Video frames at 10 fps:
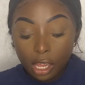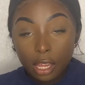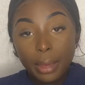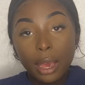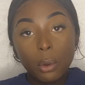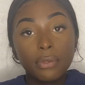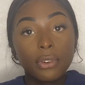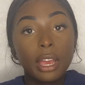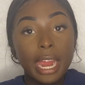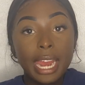
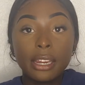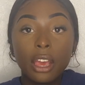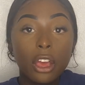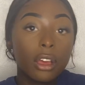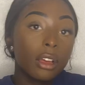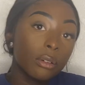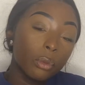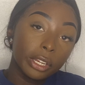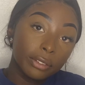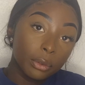However, in a
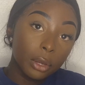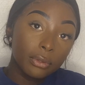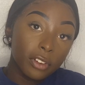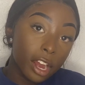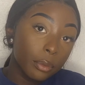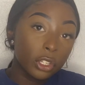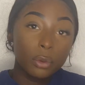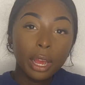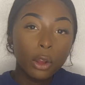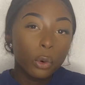working from home environment, you
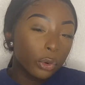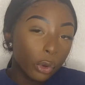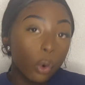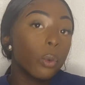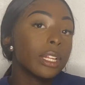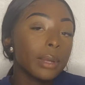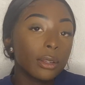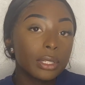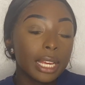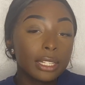might not always be at
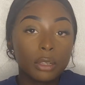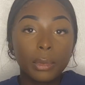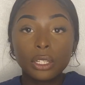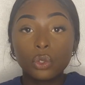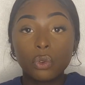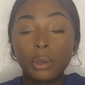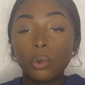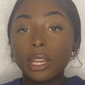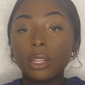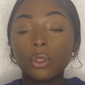your desk. You might sort of be
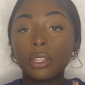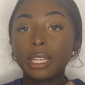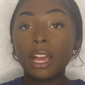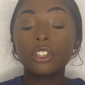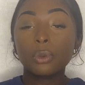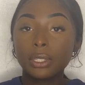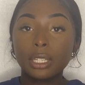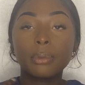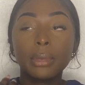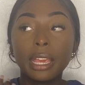working on the couch, because it
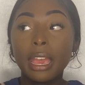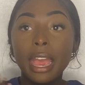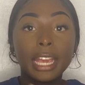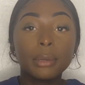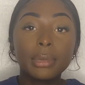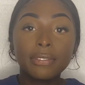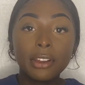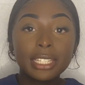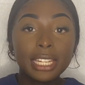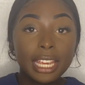can be
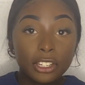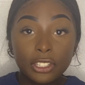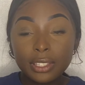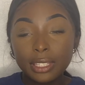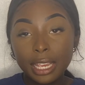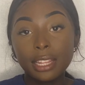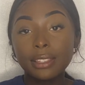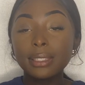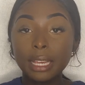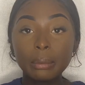very tedious to sit in the
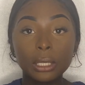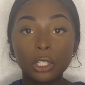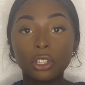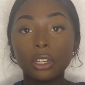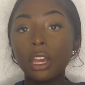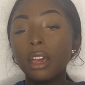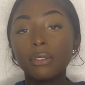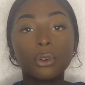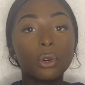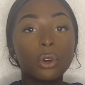same position
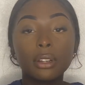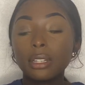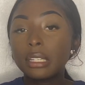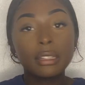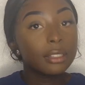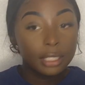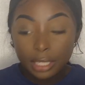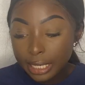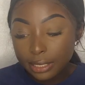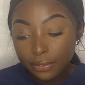for the
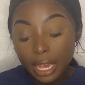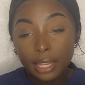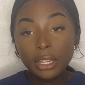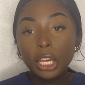9 to 5.